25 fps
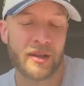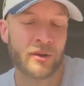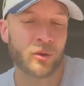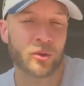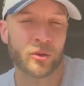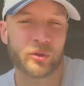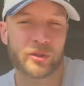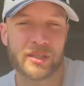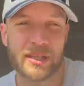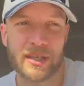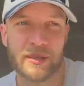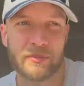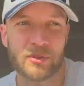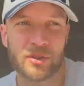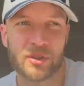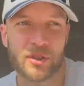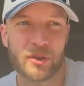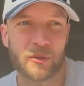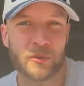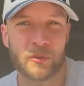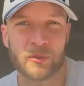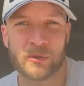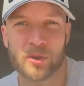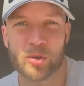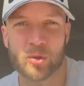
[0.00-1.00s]
all teams
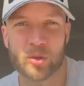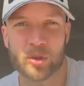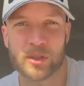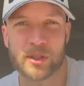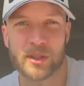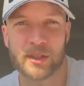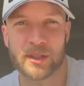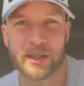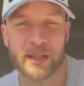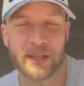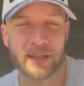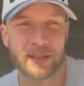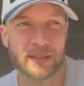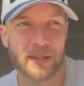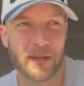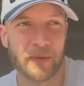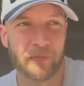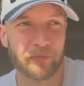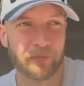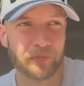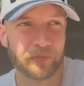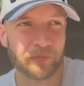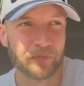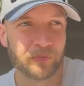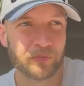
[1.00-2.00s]
do to a certain
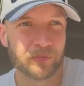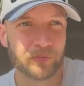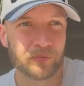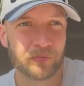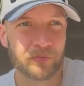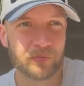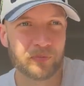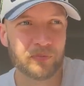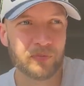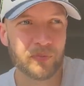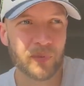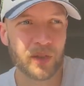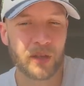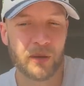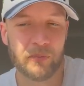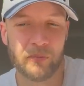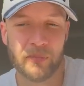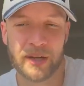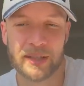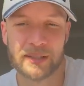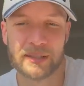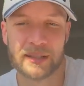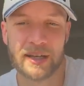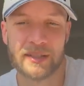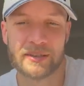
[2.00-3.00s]
extent.
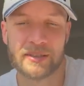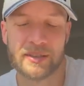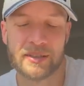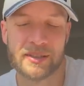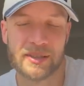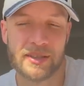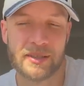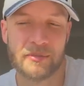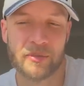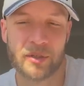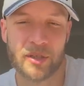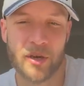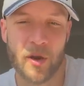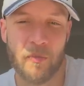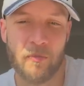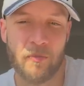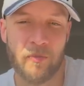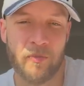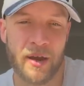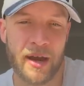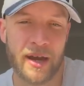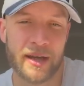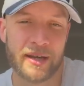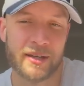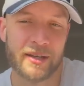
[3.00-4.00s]
But I'd like to see them go
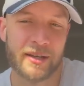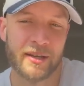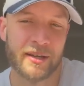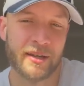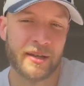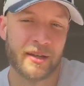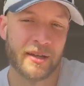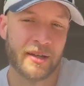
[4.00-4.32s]
back